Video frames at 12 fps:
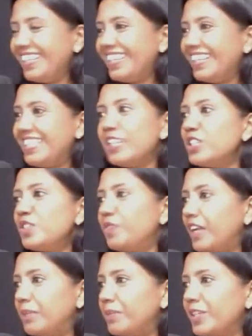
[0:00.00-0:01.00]
it sounds
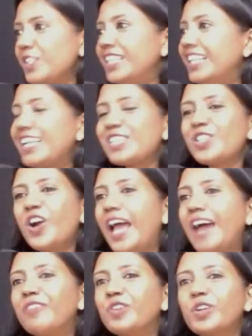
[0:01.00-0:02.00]
funny because he does not
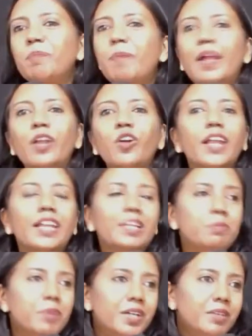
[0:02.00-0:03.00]
have to depend on
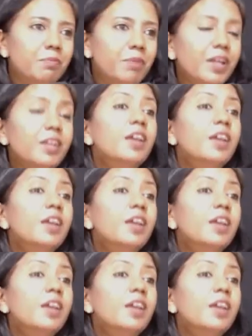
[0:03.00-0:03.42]
anybody but